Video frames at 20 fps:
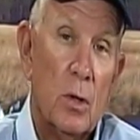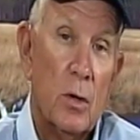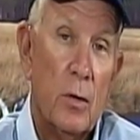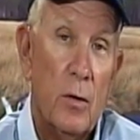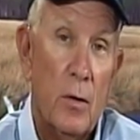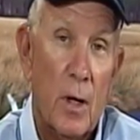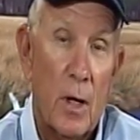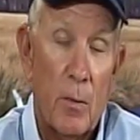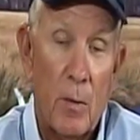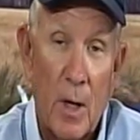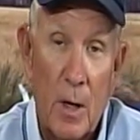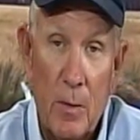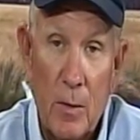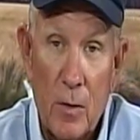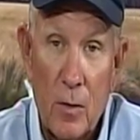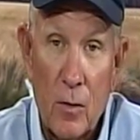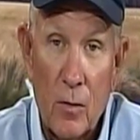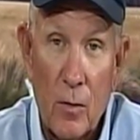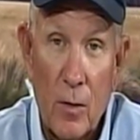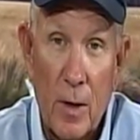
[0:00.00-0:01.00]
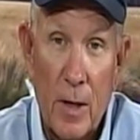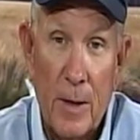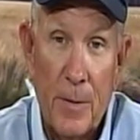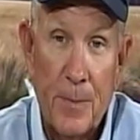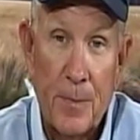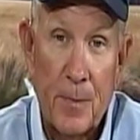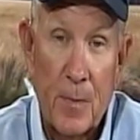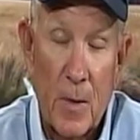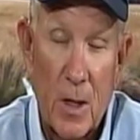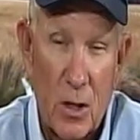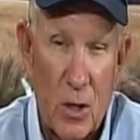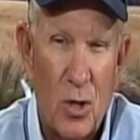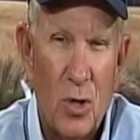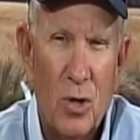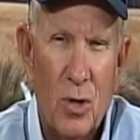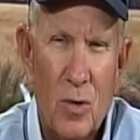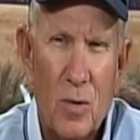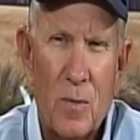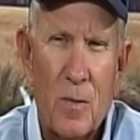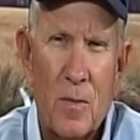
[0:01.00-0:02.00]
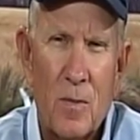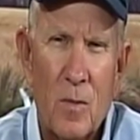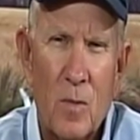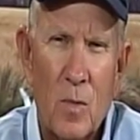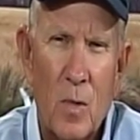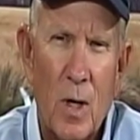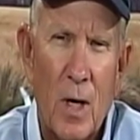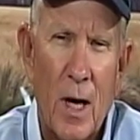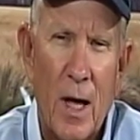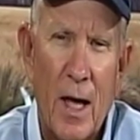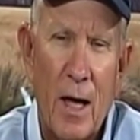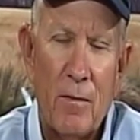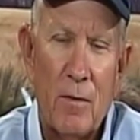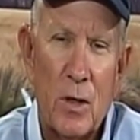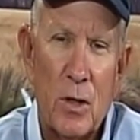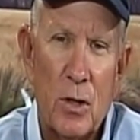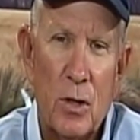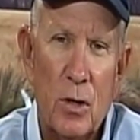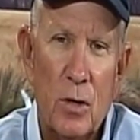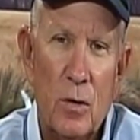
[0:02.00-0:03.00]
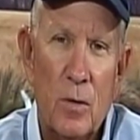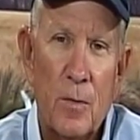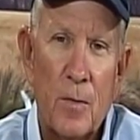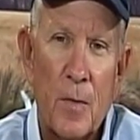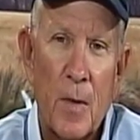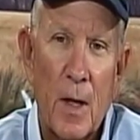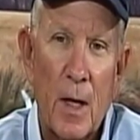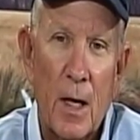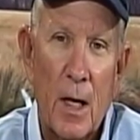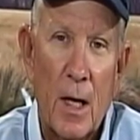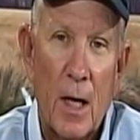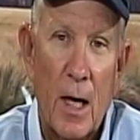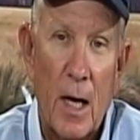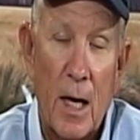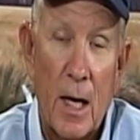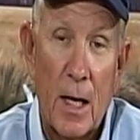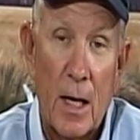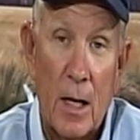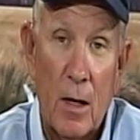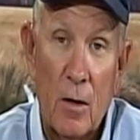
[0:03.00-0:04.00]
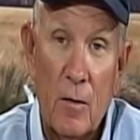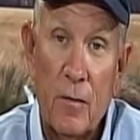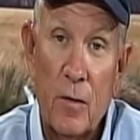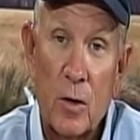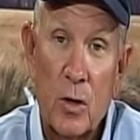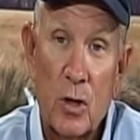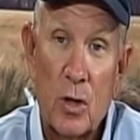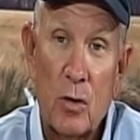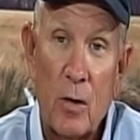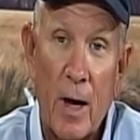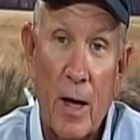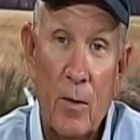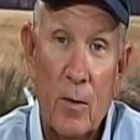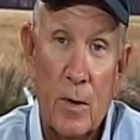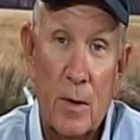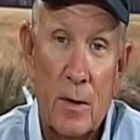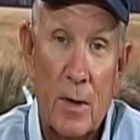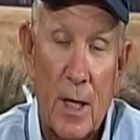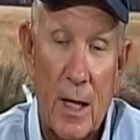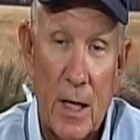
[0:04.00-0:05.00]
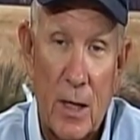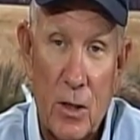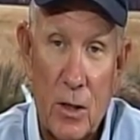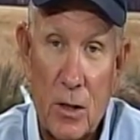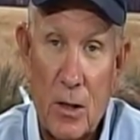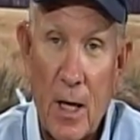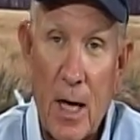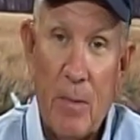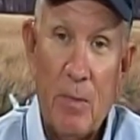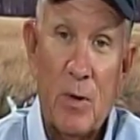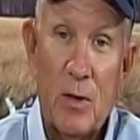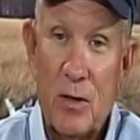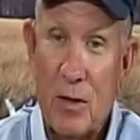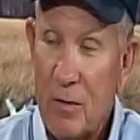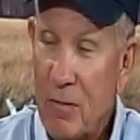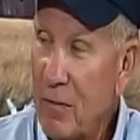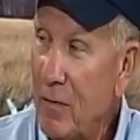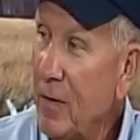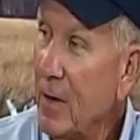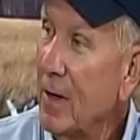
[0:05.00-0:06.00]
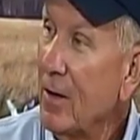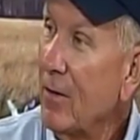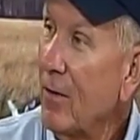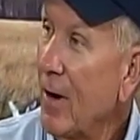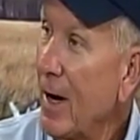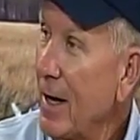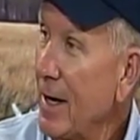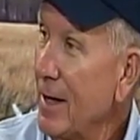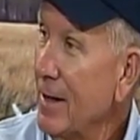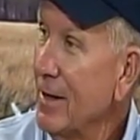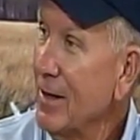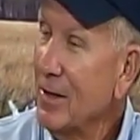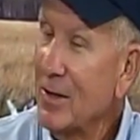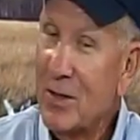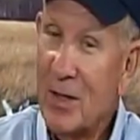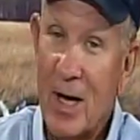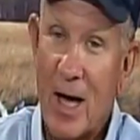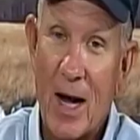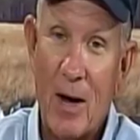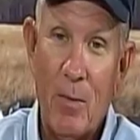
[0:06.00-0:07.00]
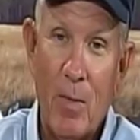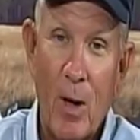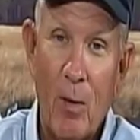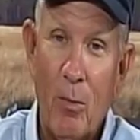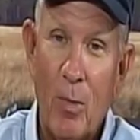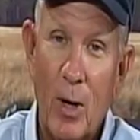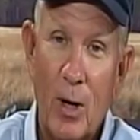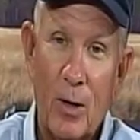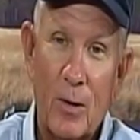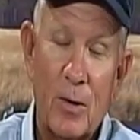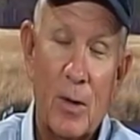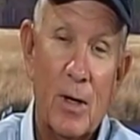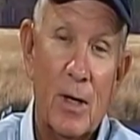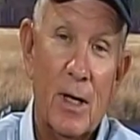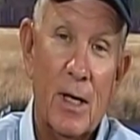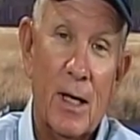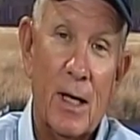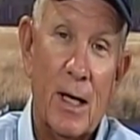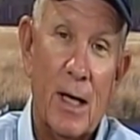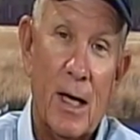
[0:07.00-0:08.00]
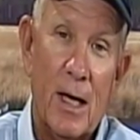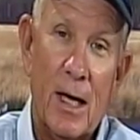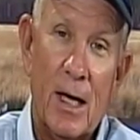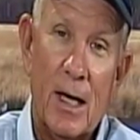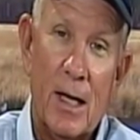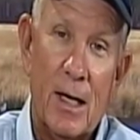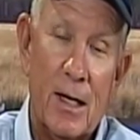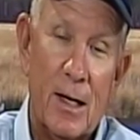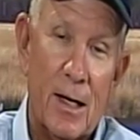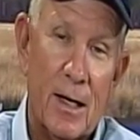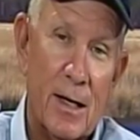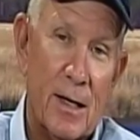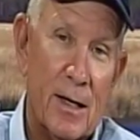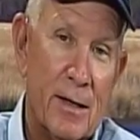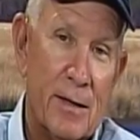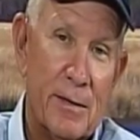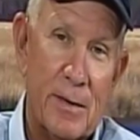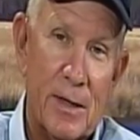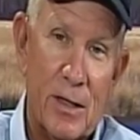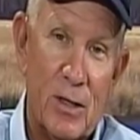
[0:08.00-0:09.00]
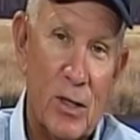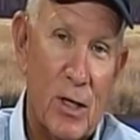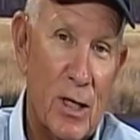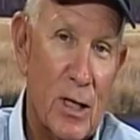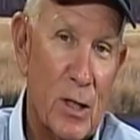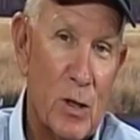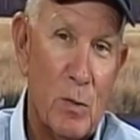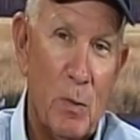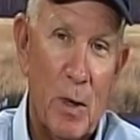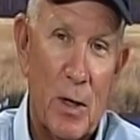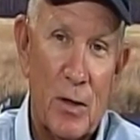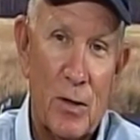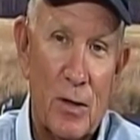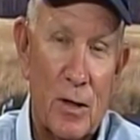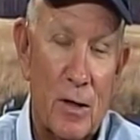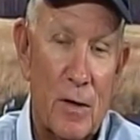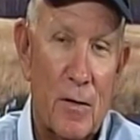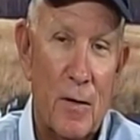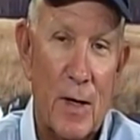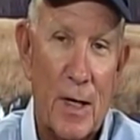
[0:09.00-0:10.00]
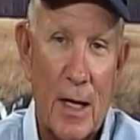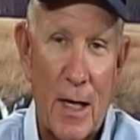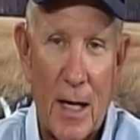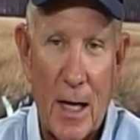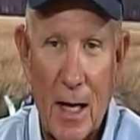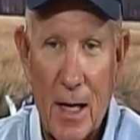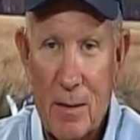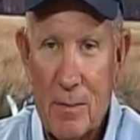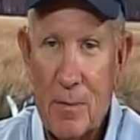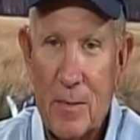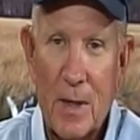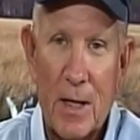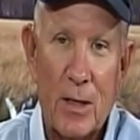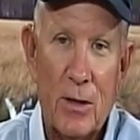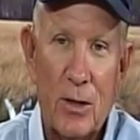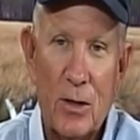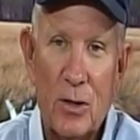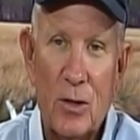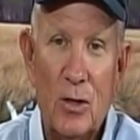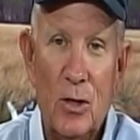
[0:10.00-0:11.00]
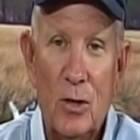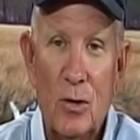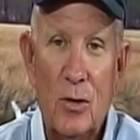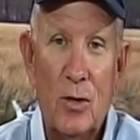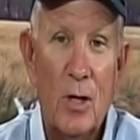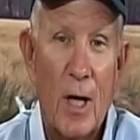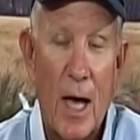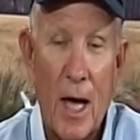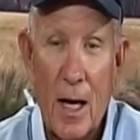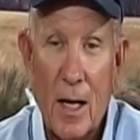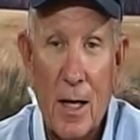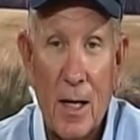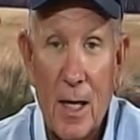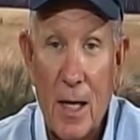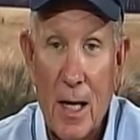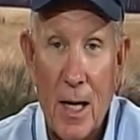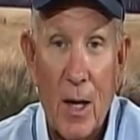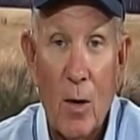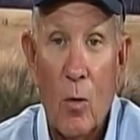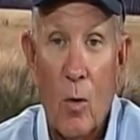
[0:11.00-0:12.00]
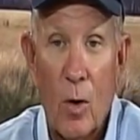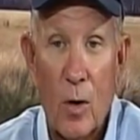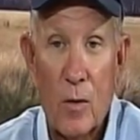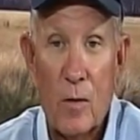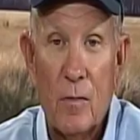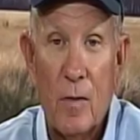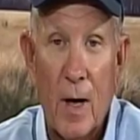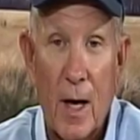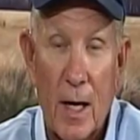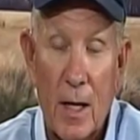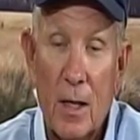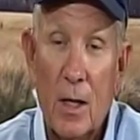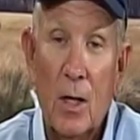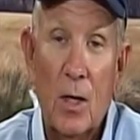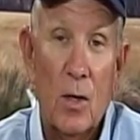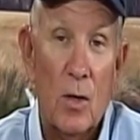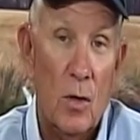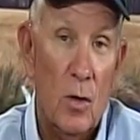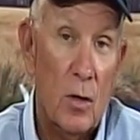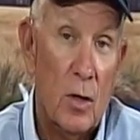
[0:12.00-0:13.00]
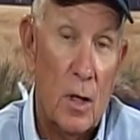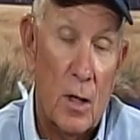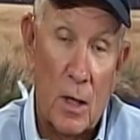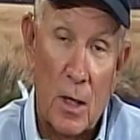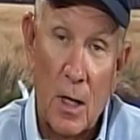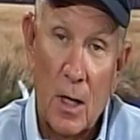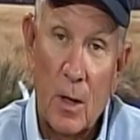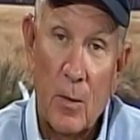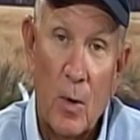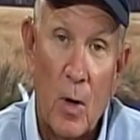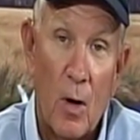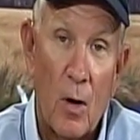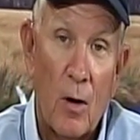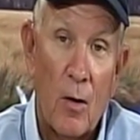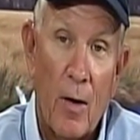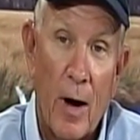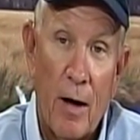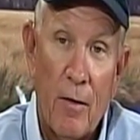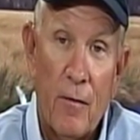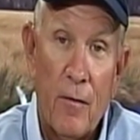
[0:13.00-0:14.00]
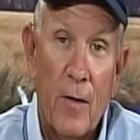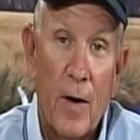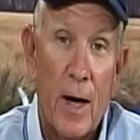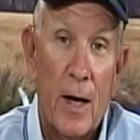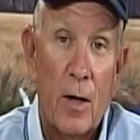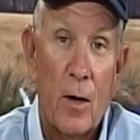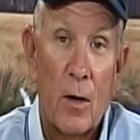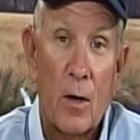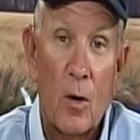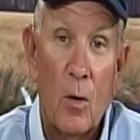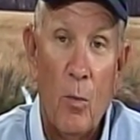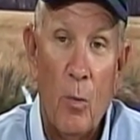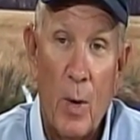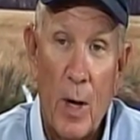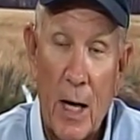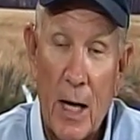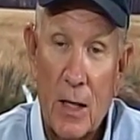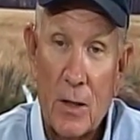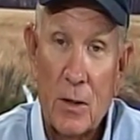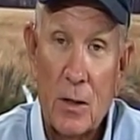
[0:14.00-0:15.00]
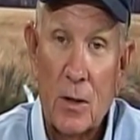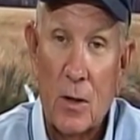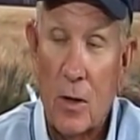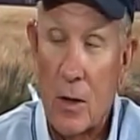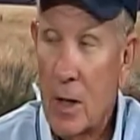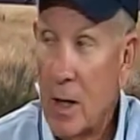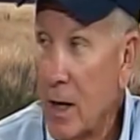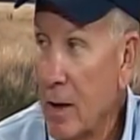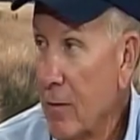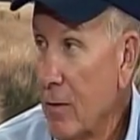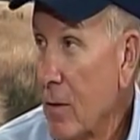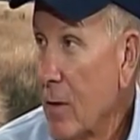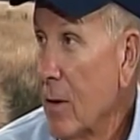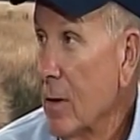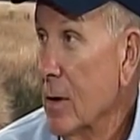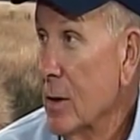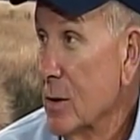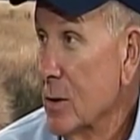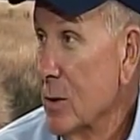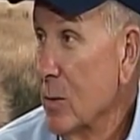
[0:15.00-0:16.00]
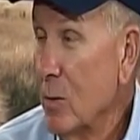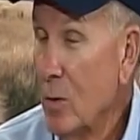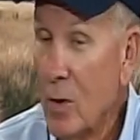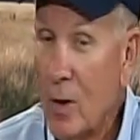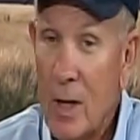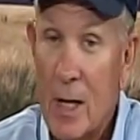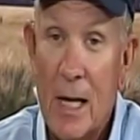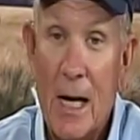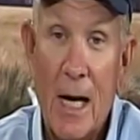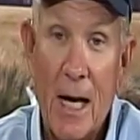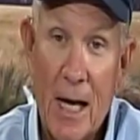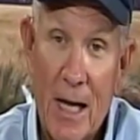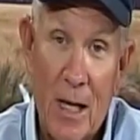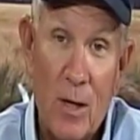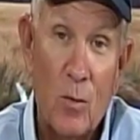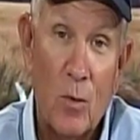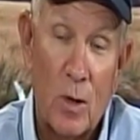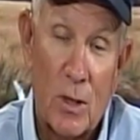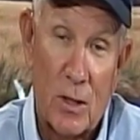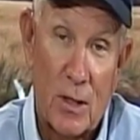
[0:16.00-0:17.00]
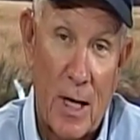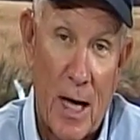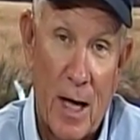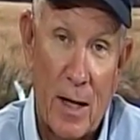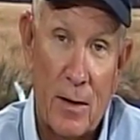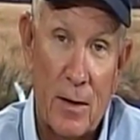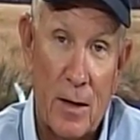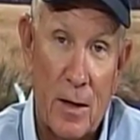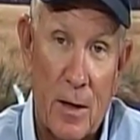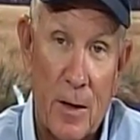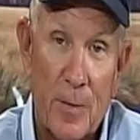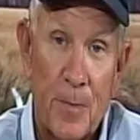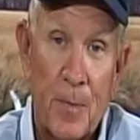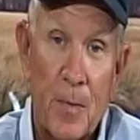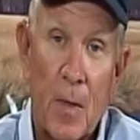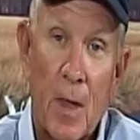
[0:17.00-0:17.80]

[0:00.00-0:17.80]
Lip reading: thick, maybe 3, 2, 1.5 to 2. And I look for a straight one, and it just happens to fit right in the side of my boat. And it's inexpensive, and I just use that, and it works fine. You can get them all graphite or composite or Kevlar. There's some really neat ones out there.